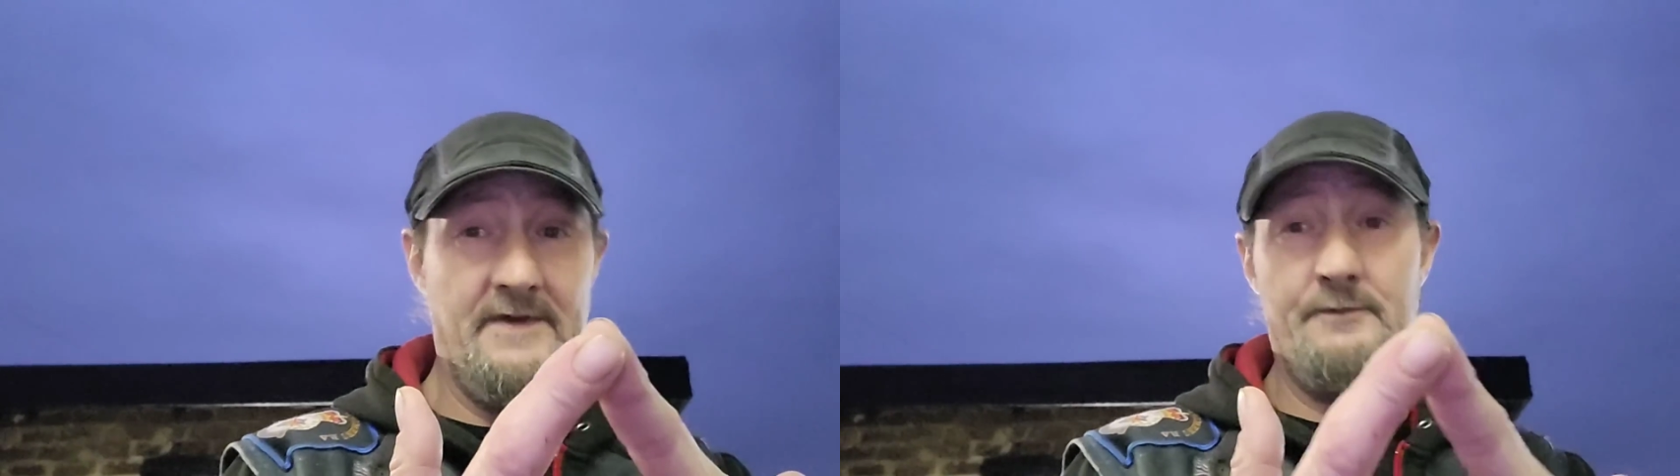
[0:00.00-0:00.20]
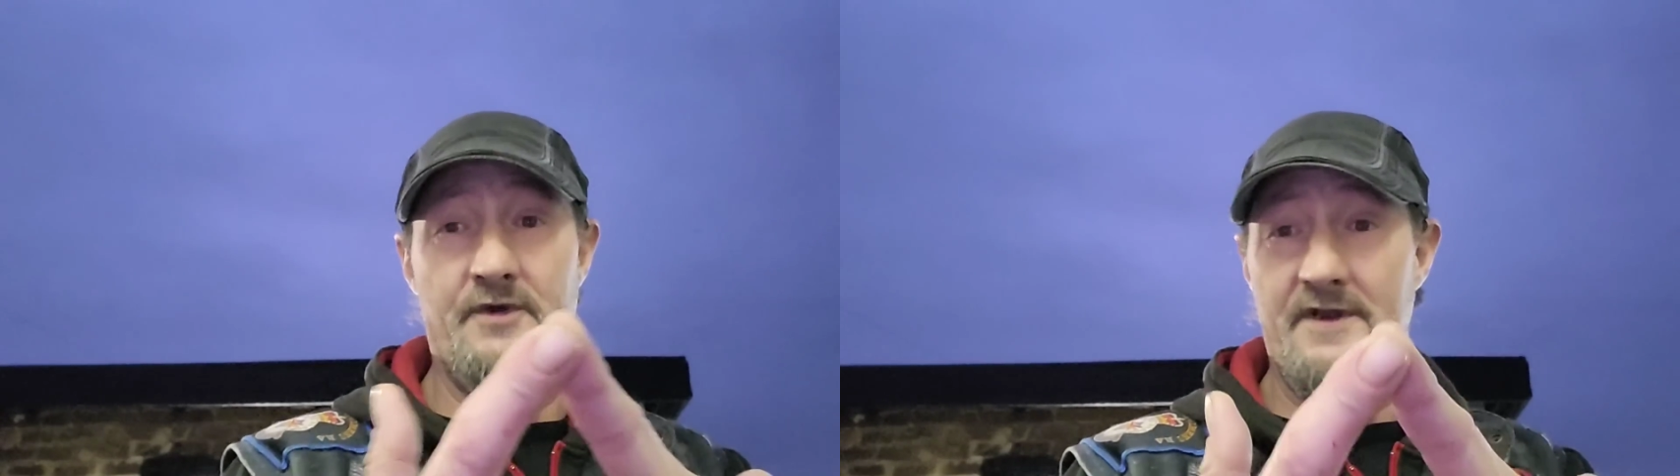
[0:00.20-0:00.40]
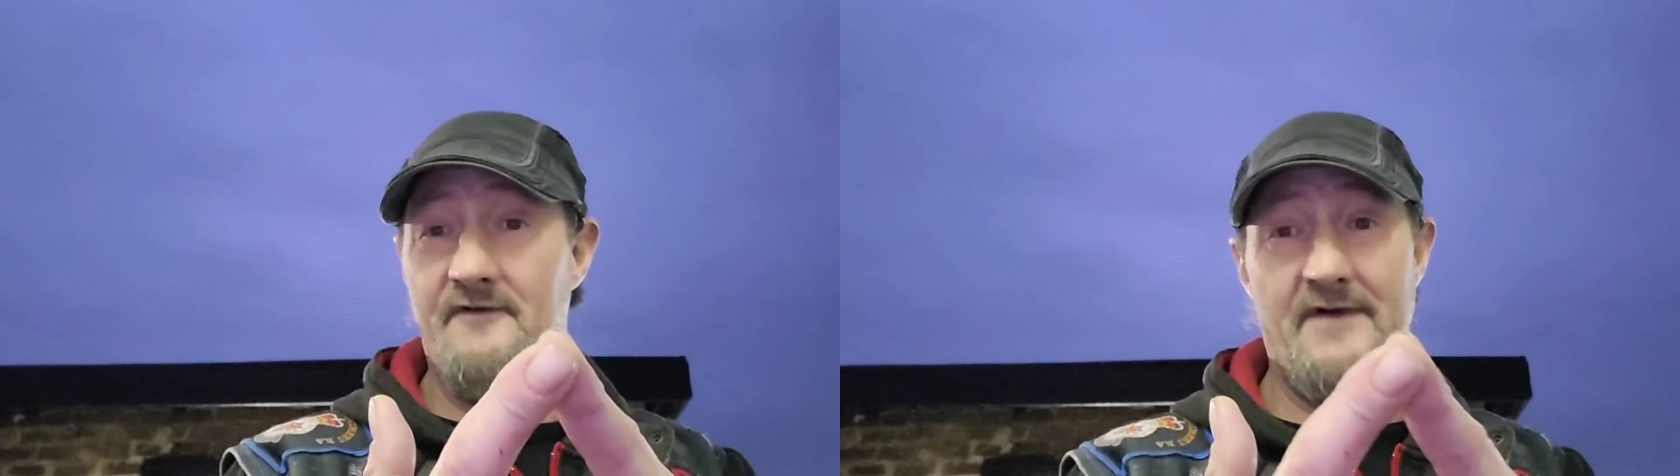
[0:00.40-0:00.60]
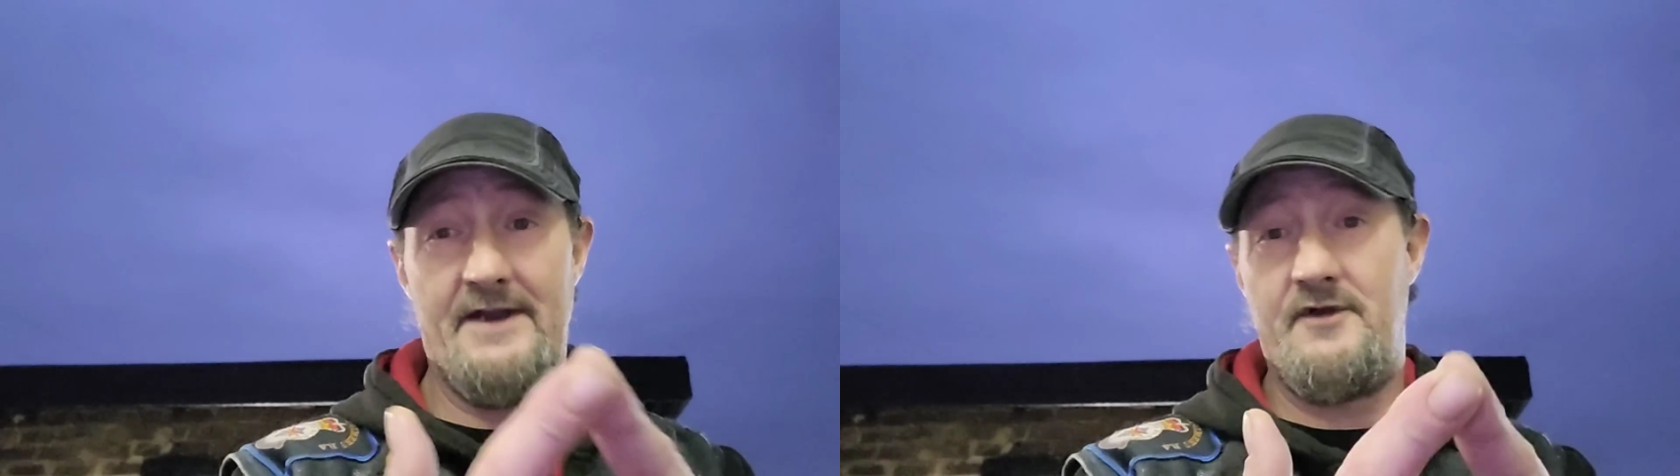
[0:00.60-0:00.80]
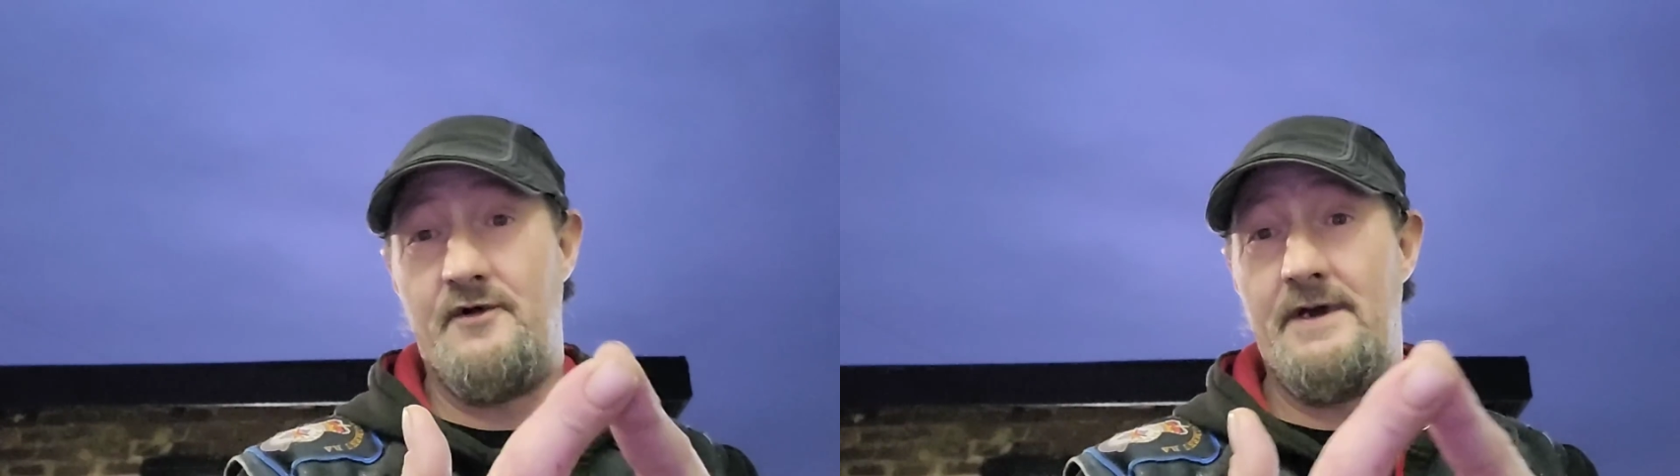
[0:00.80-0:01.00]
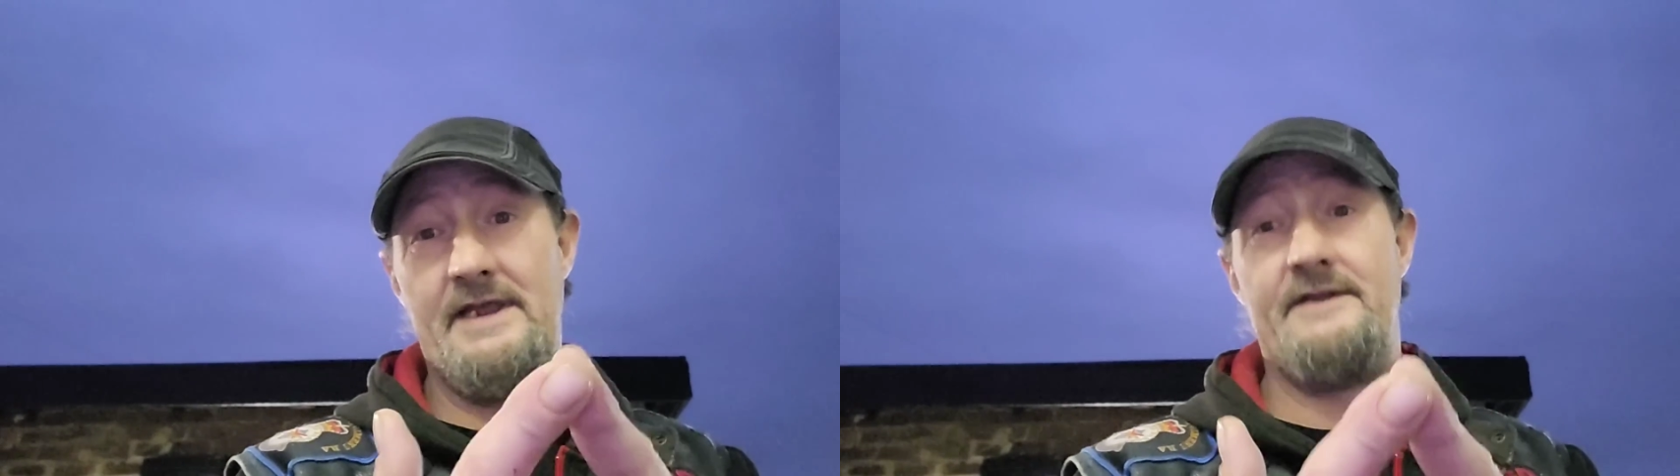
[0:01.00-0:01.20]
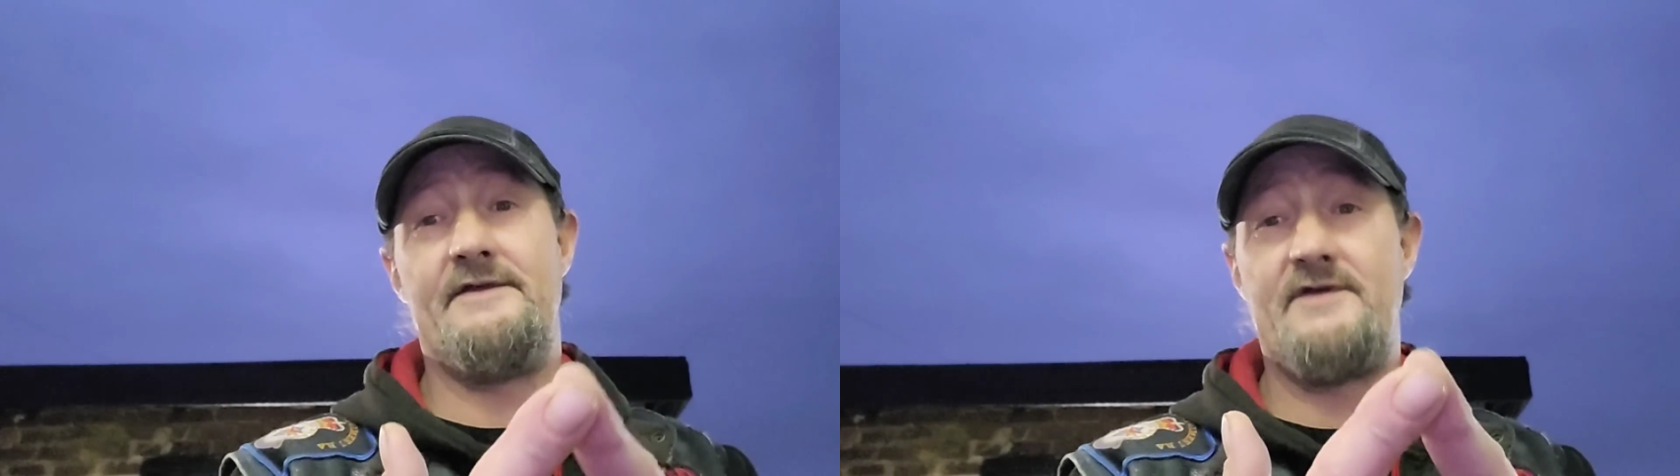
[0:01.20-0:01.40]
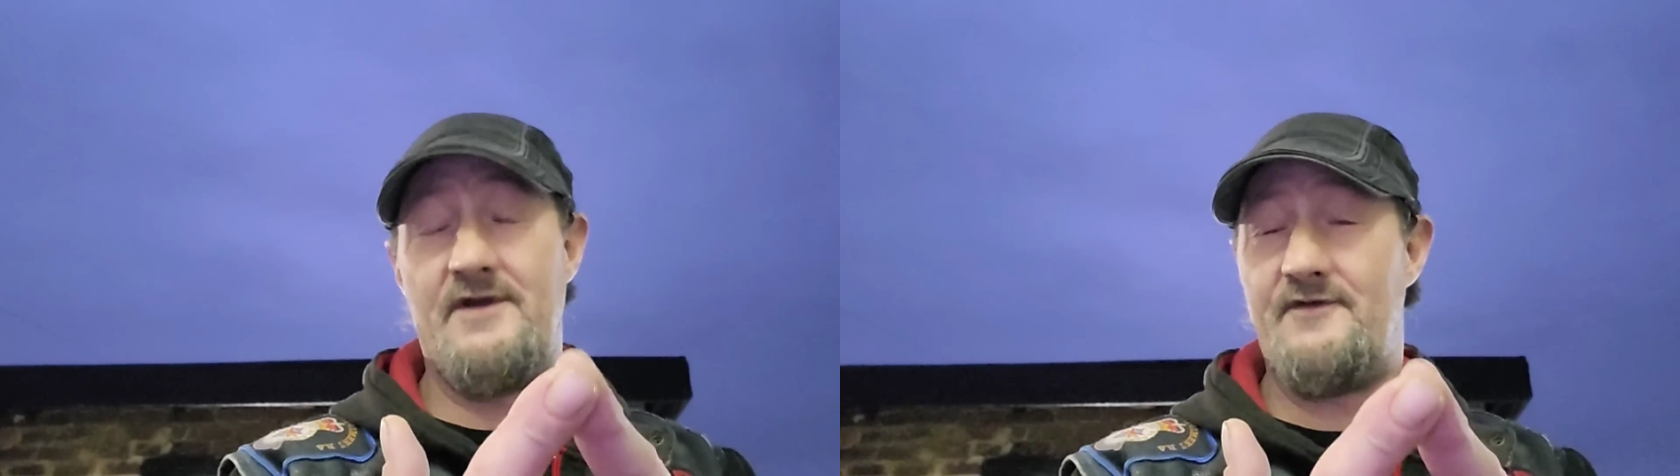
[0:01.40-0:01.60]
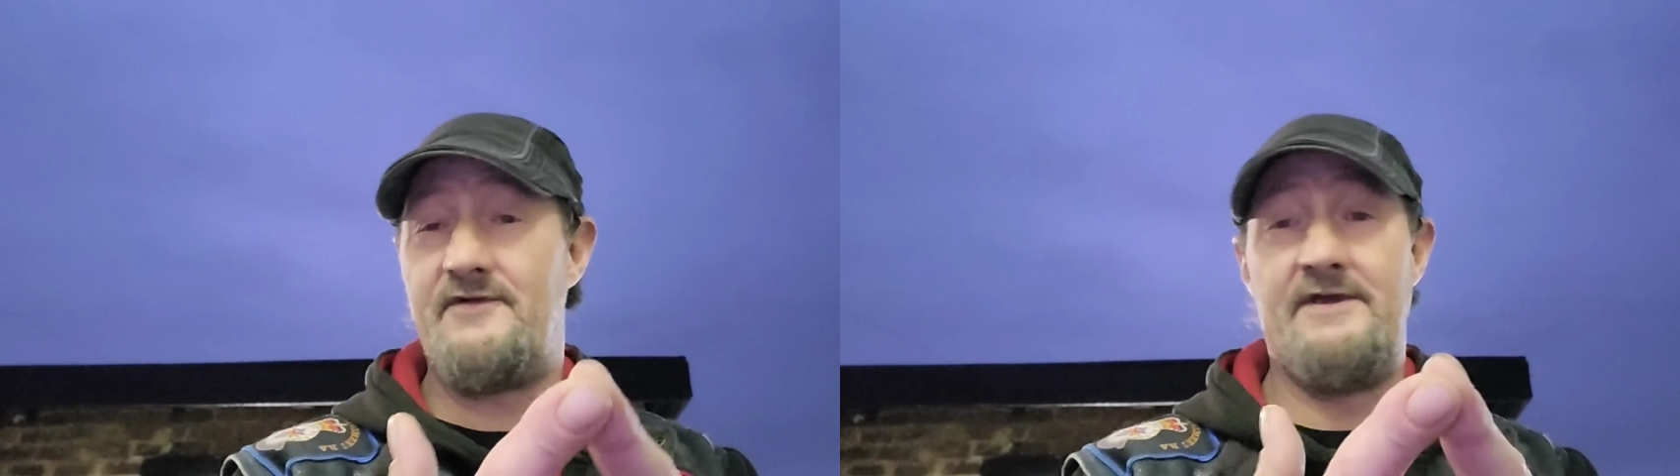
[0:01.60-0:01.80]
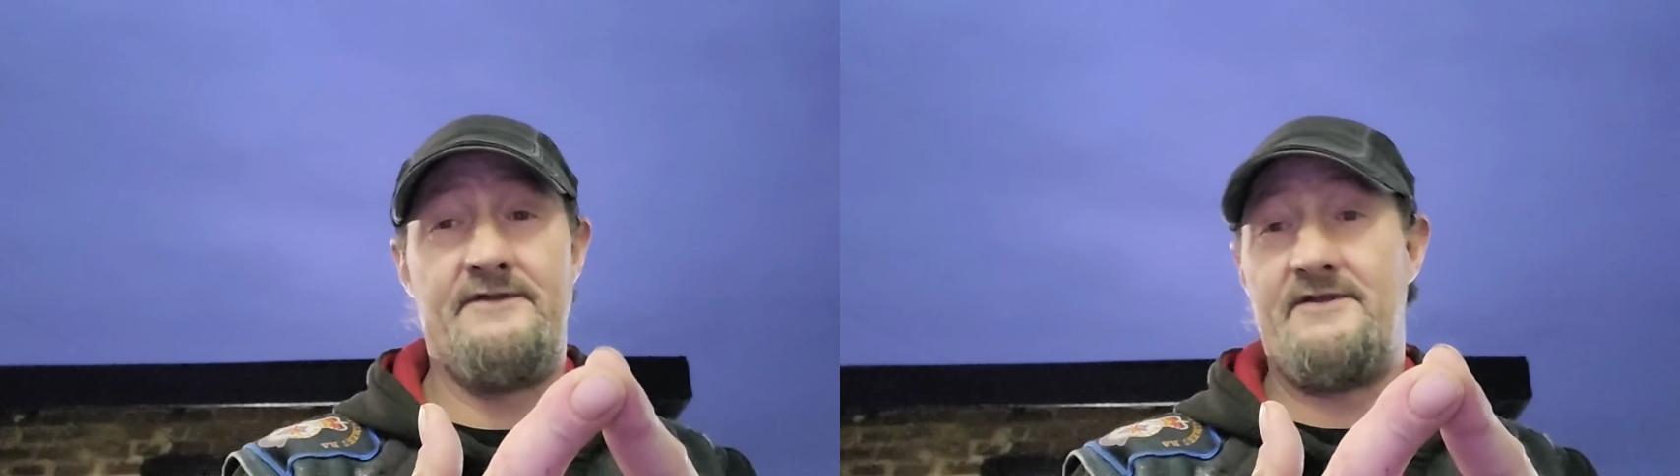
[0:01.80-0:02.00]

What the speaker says: we wouldn't have had koi in this country